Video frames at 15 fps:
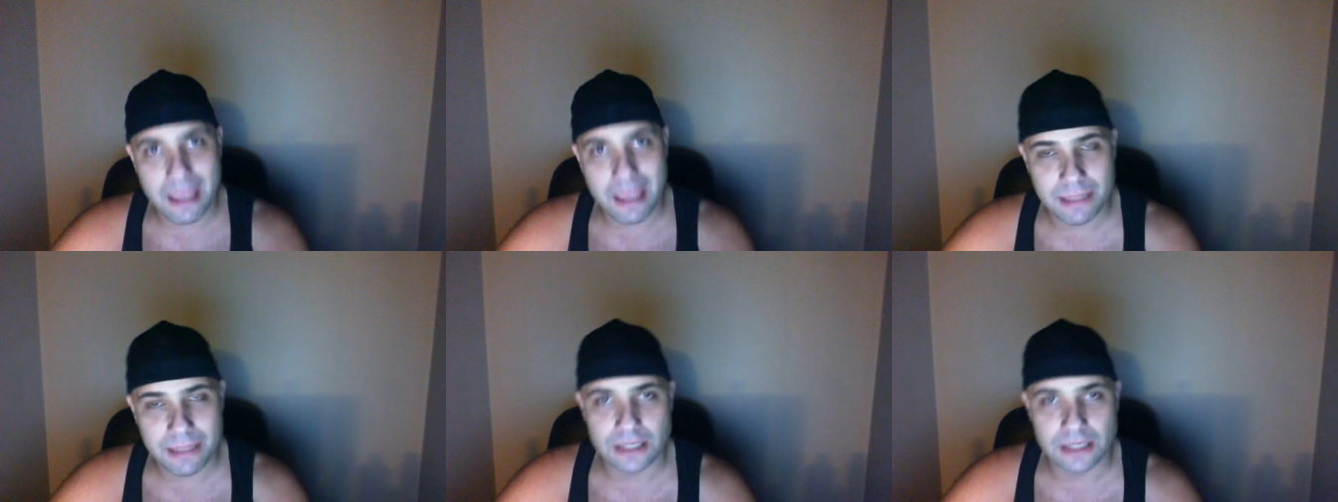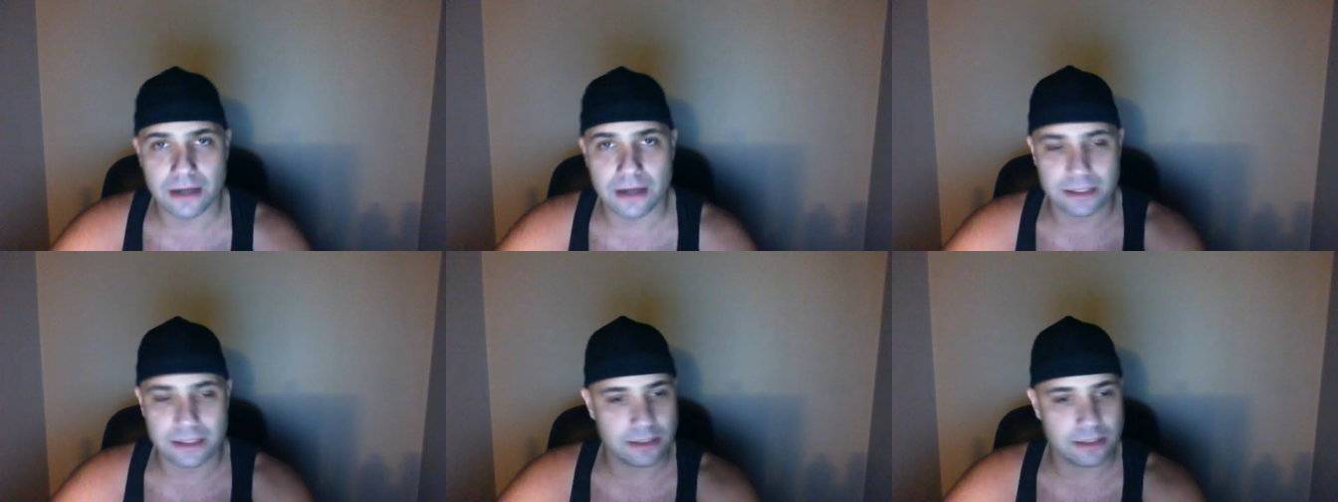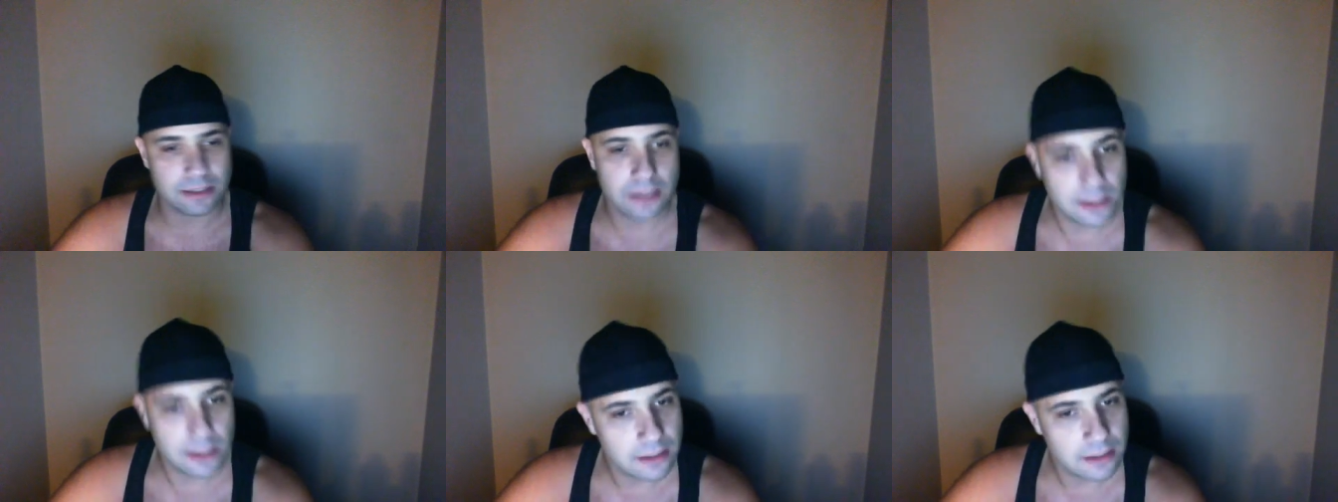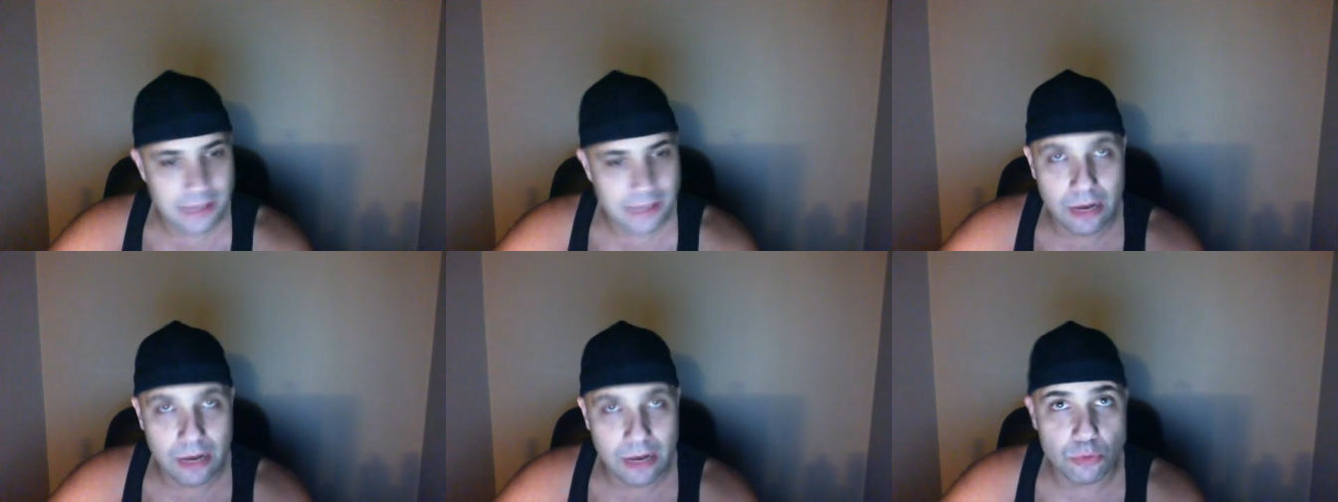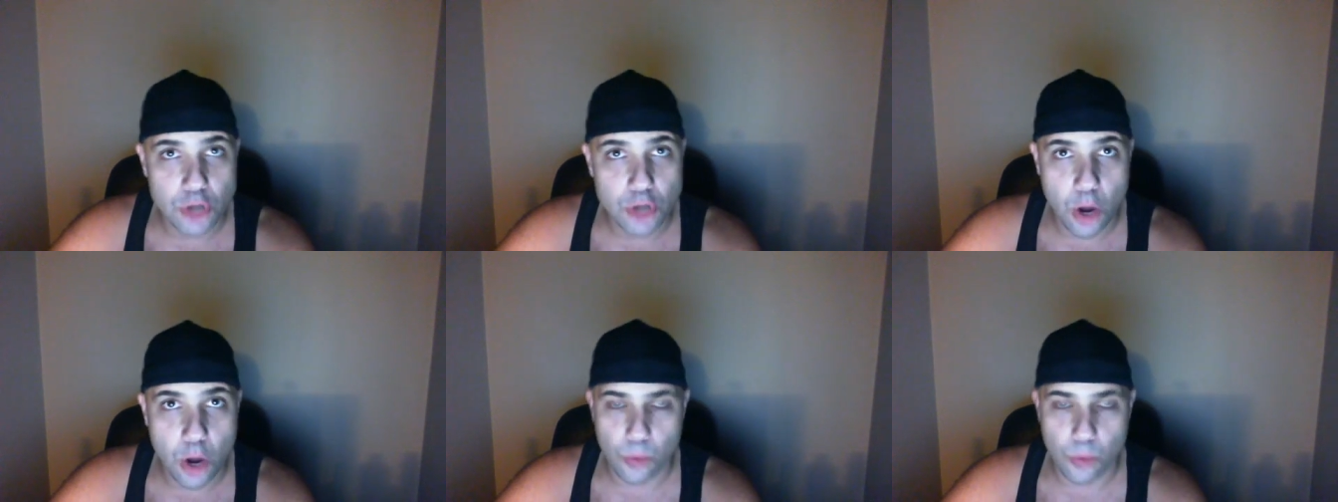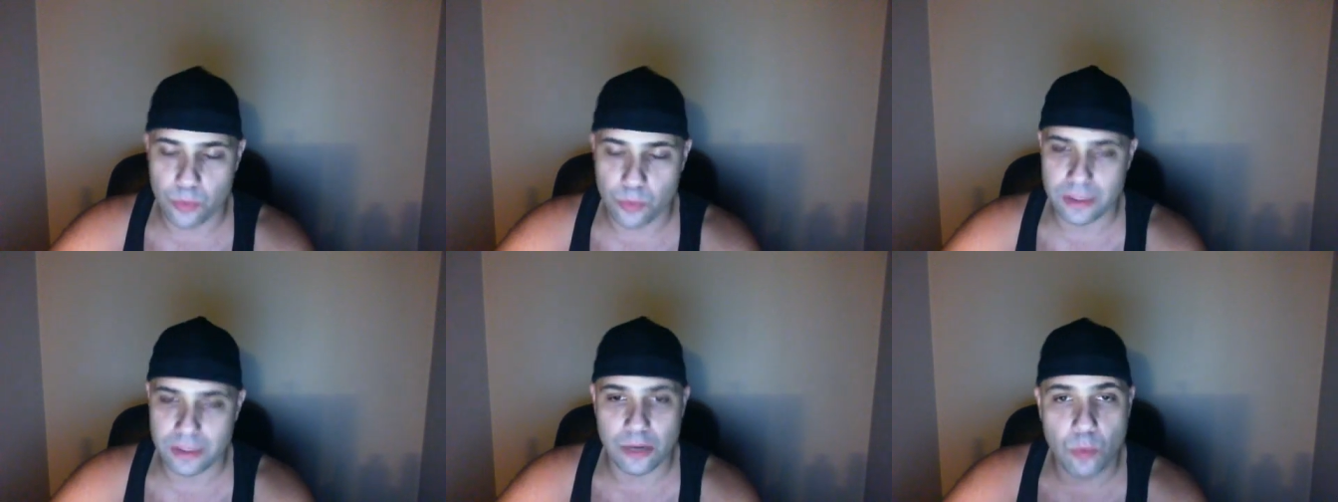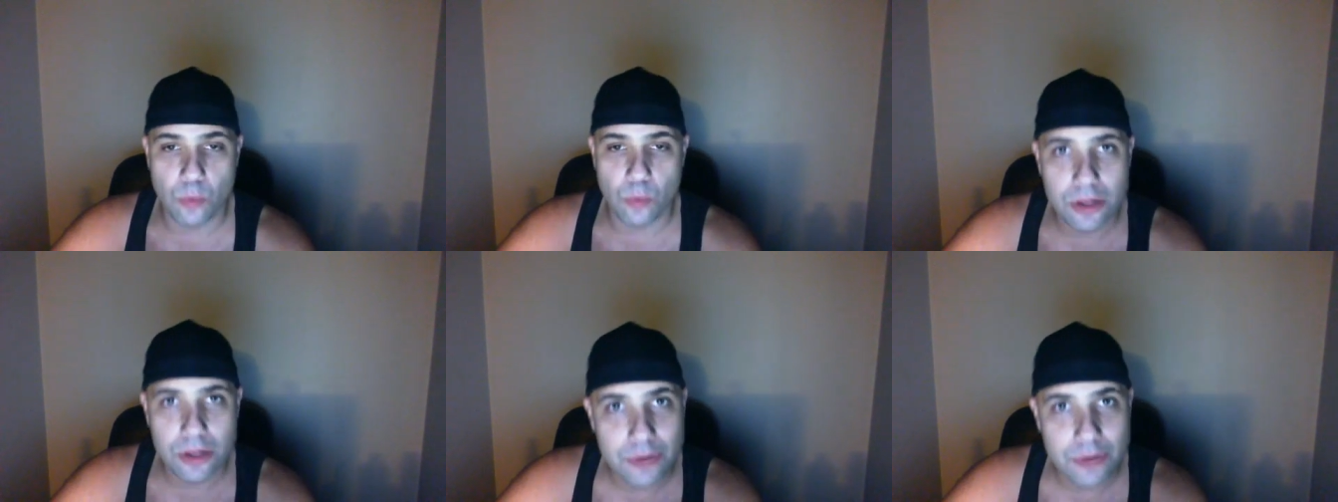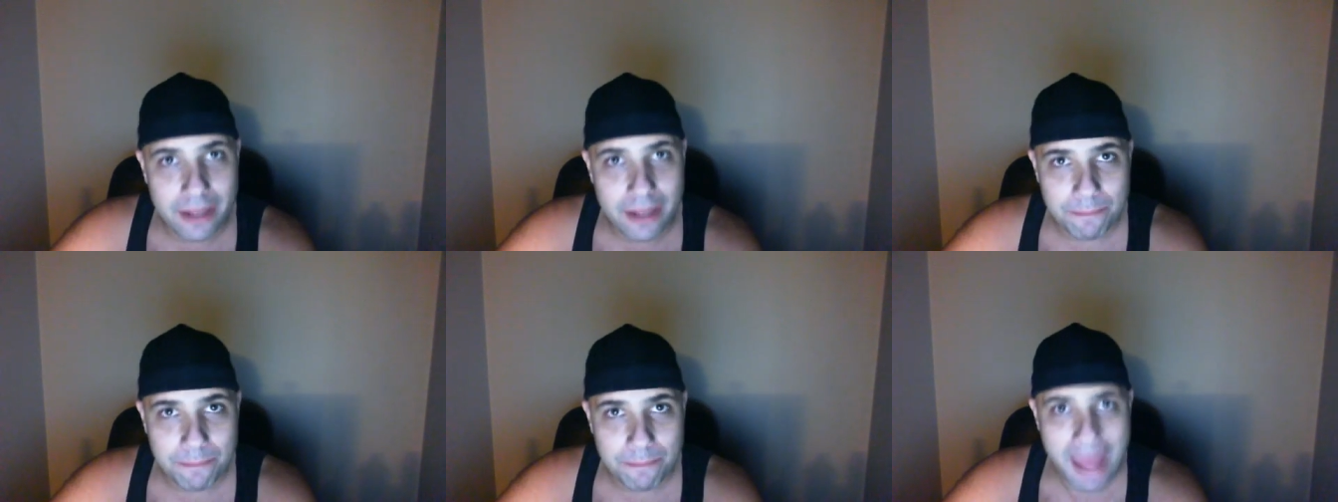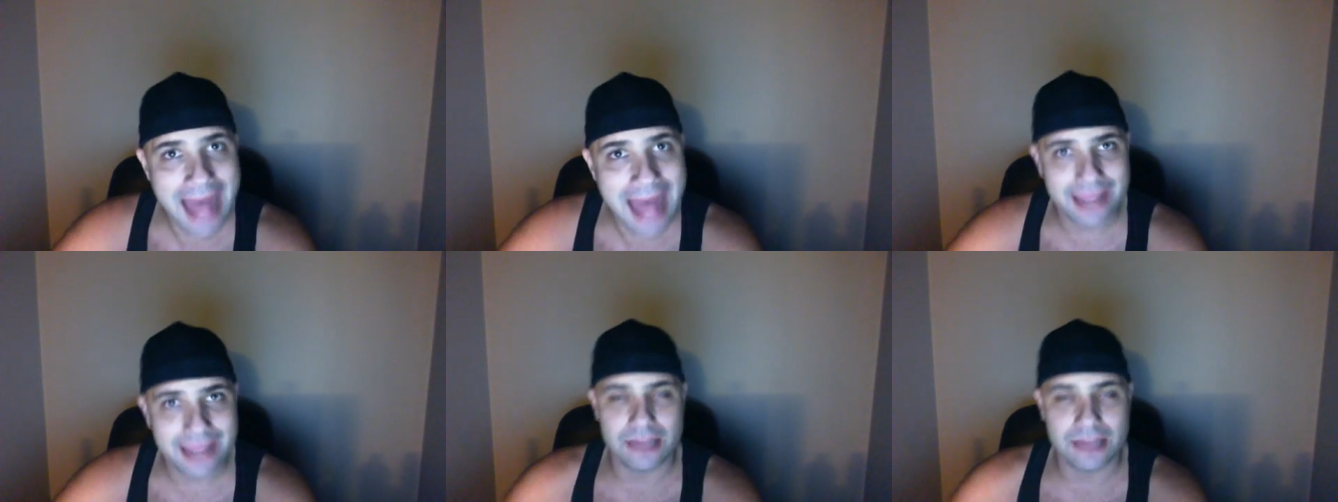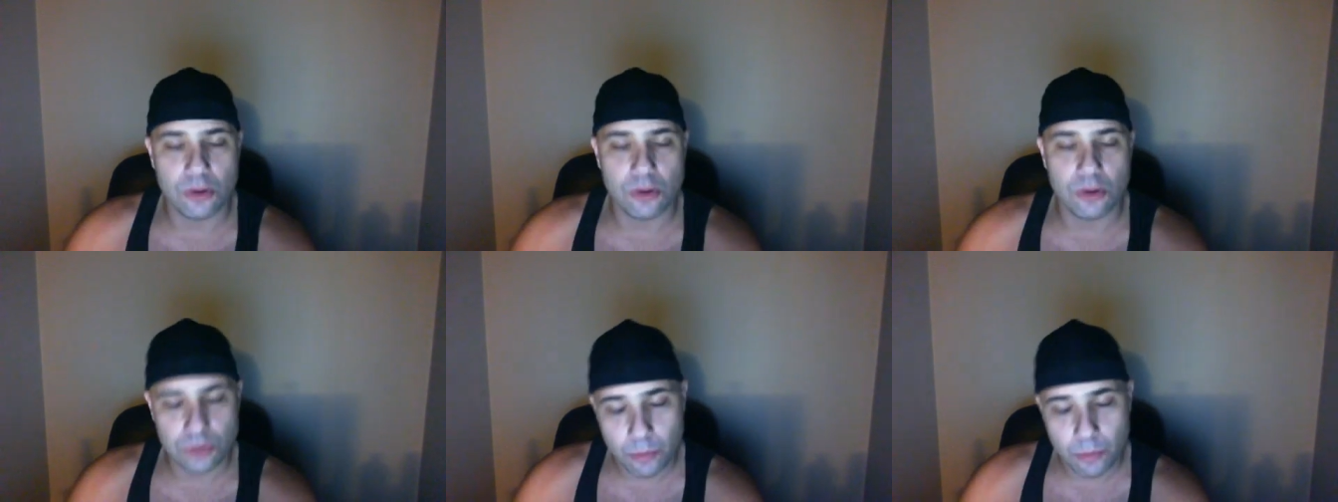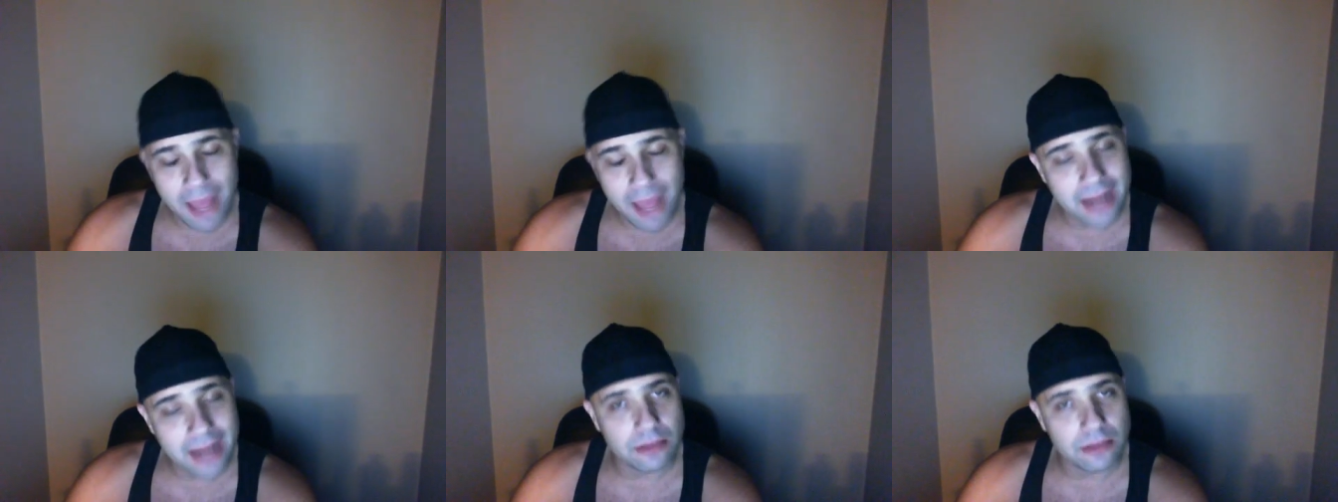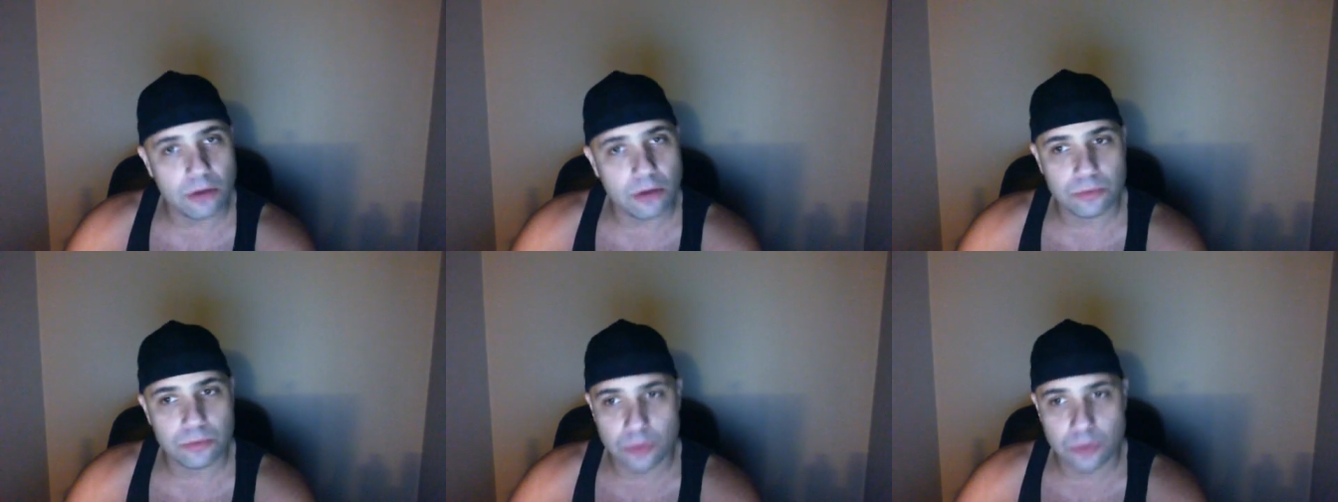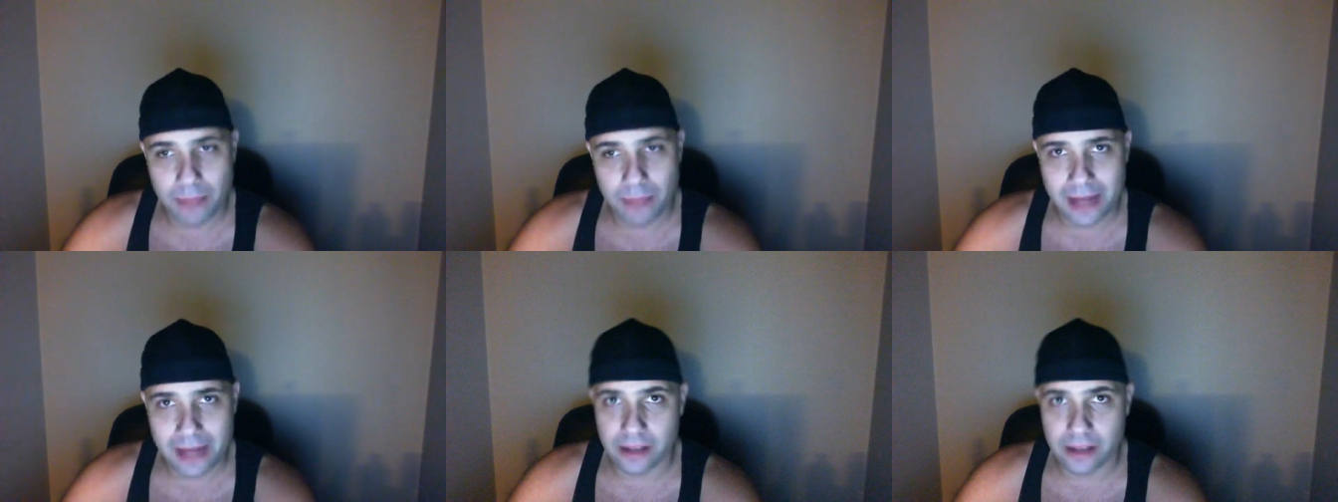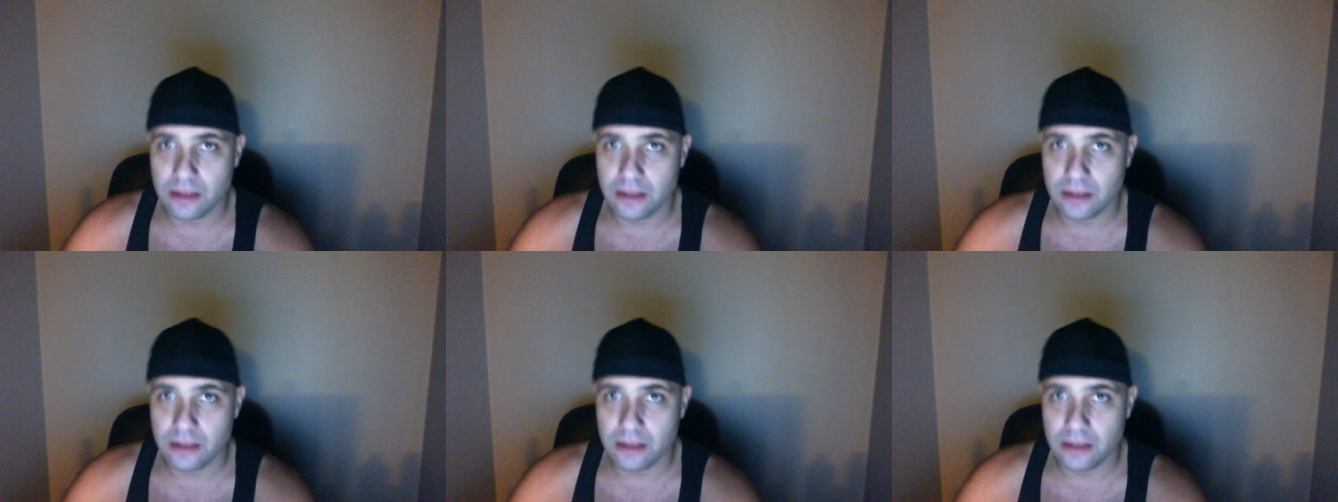into us. They don't know. They don't want you to get panicky. Don't, don't panic, though. Don't panic.